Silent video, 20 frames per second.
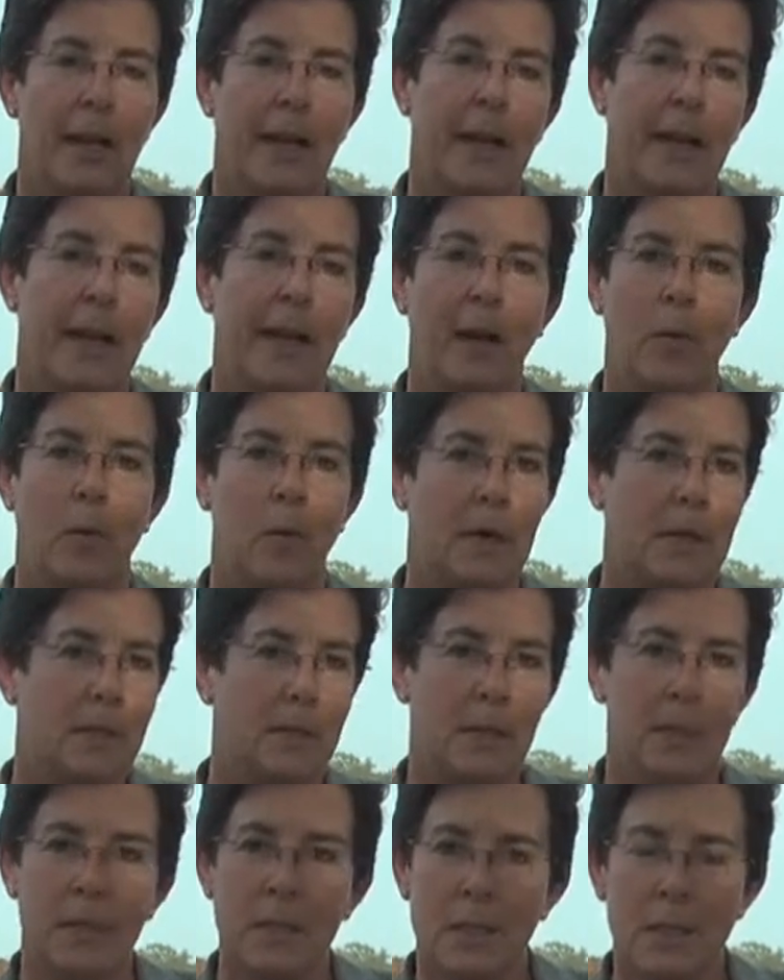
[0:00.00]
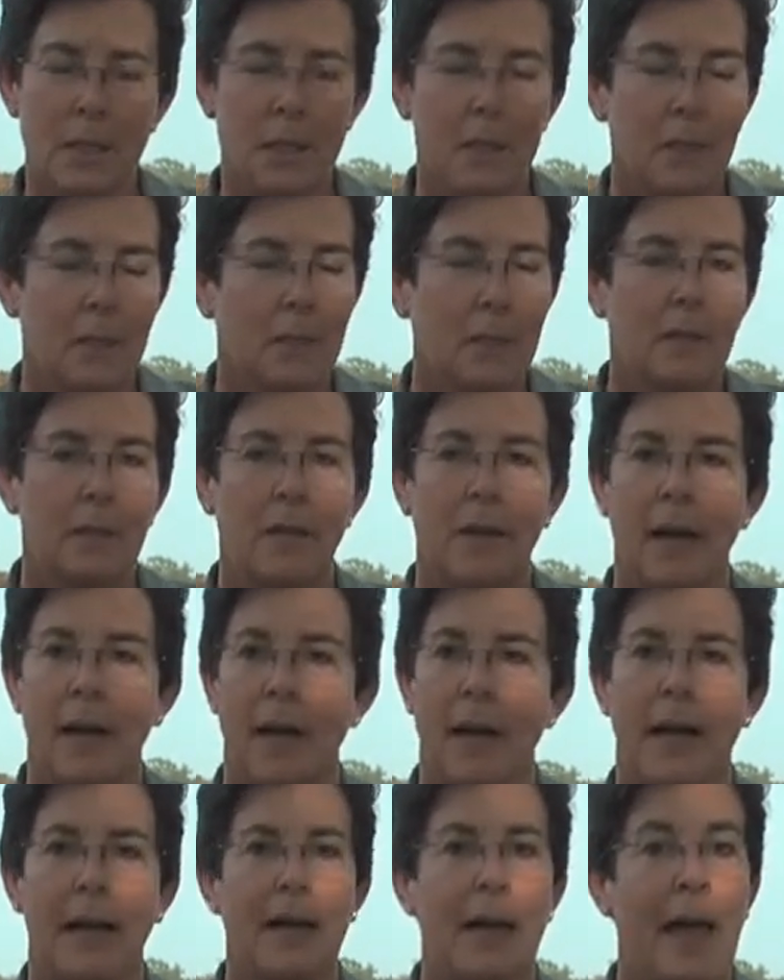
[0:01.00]
and I wasn't,
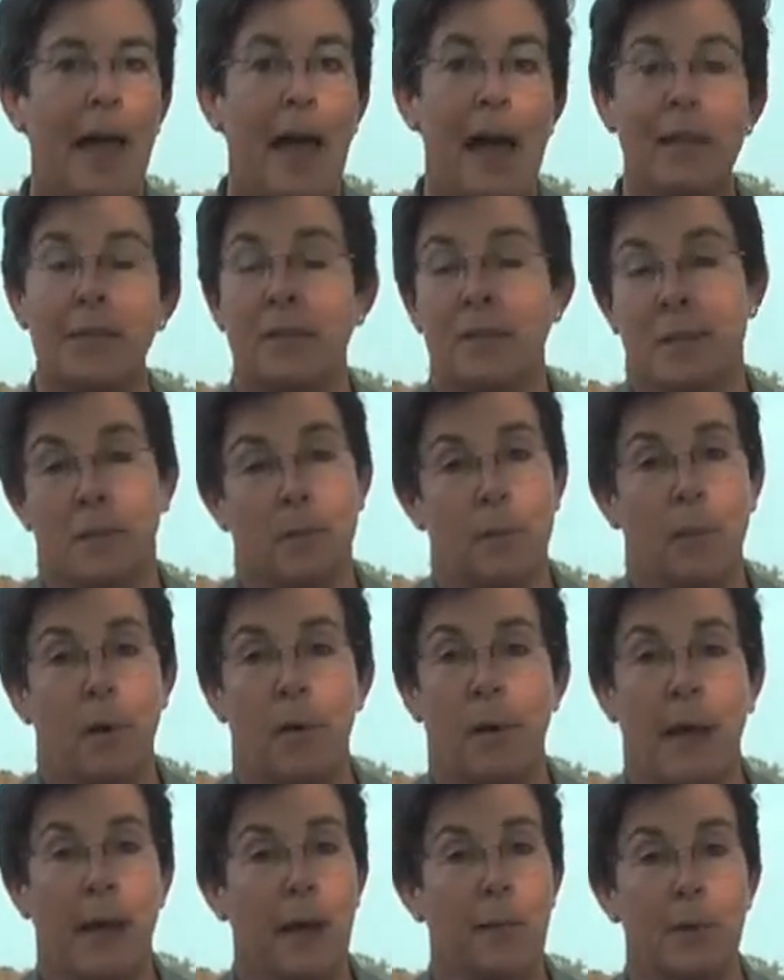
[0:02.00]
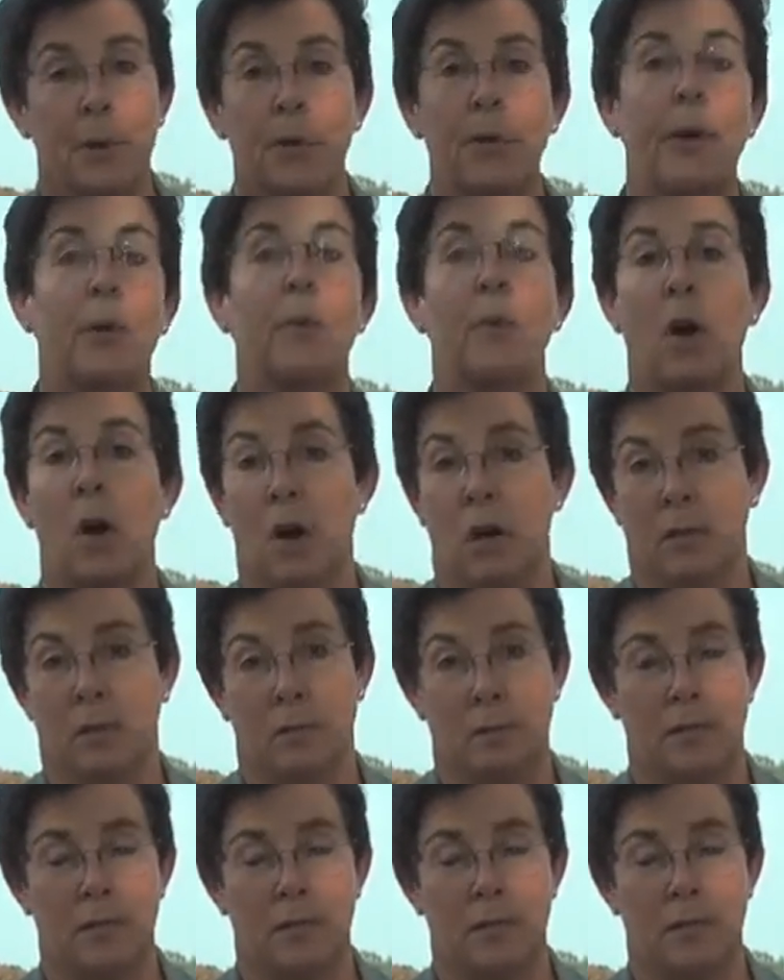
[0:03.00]
I asked them, okay, I'm doing it wrong,